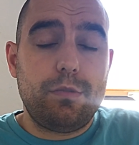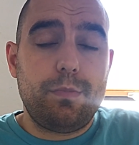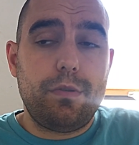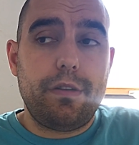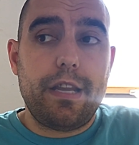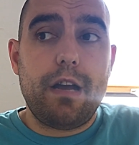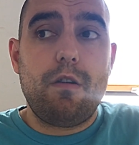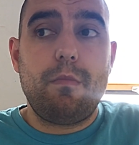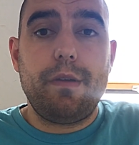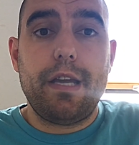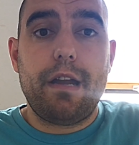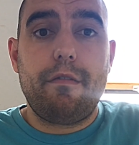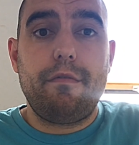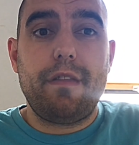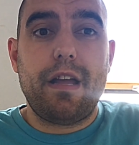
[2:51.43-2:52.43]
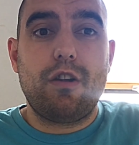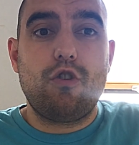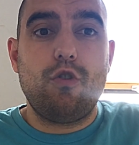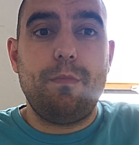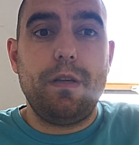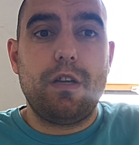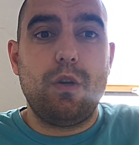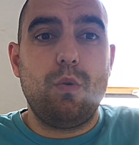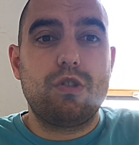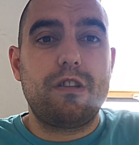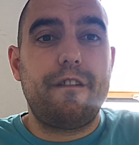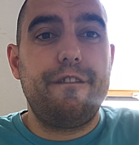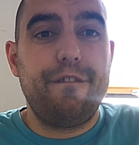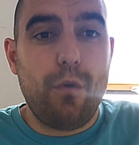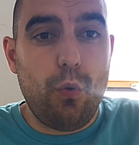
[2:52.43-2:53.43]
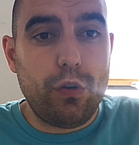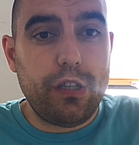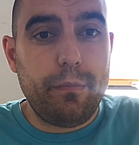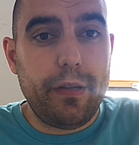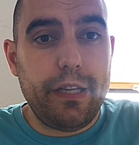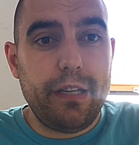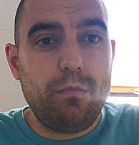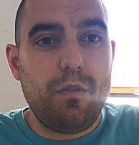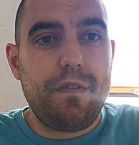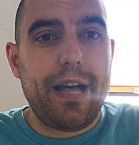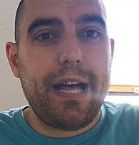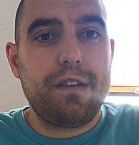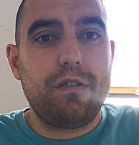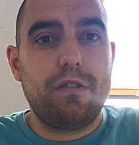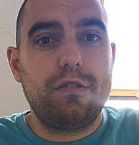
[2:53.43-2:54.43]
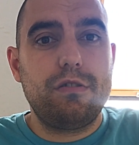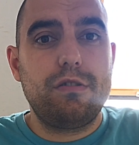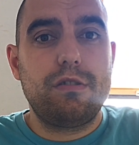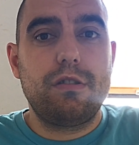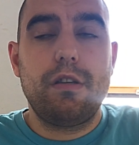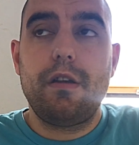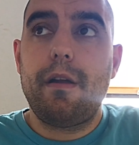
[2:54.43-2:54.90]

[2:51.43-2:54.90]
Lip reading: But now I'm hearing that it could be closer to 40 million with add-ons.